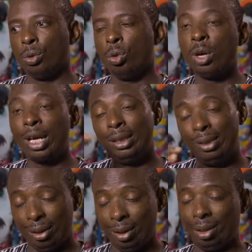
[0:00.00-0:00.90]
In some
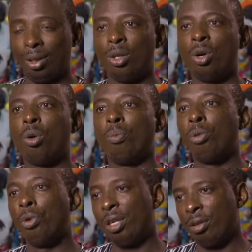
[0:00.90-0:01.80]
areas and
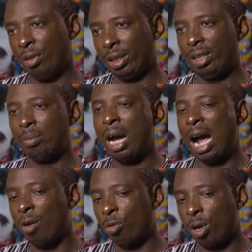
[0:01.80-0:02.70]
communities there is
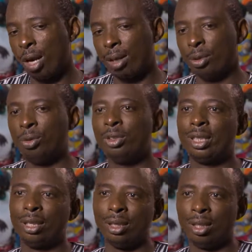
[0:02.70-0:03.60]
indeed a certain
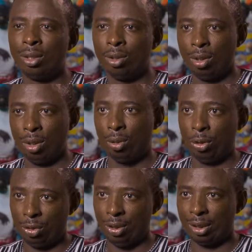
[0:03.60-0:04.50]
reluctance from
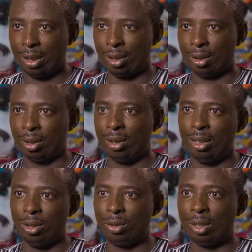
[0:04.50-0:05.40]
some men,
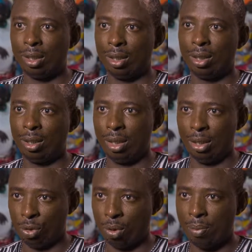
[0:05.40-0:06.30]
but it is not
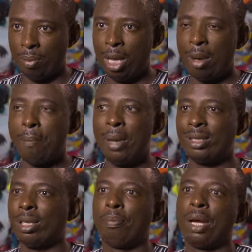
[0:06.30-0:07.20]
widespread,
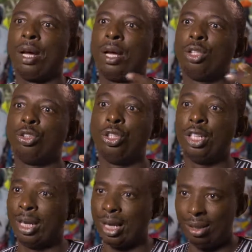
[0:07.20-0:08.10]
and in other
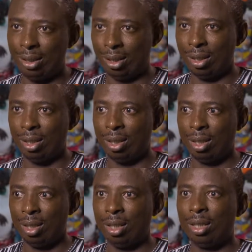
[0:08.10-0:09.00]
areas men
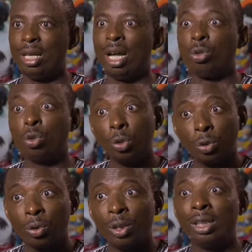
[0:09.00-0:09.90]
themselves help their
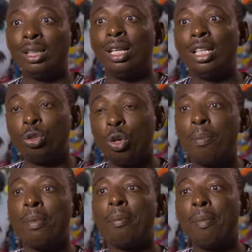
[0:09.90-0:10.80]
wives to produce
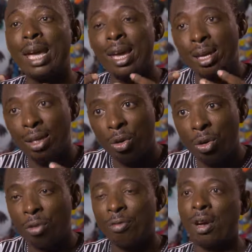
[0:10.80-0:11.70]
organic and fair
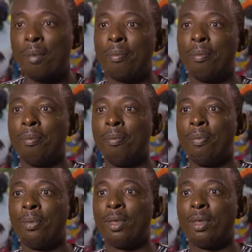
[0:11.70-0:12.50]
trade cotton.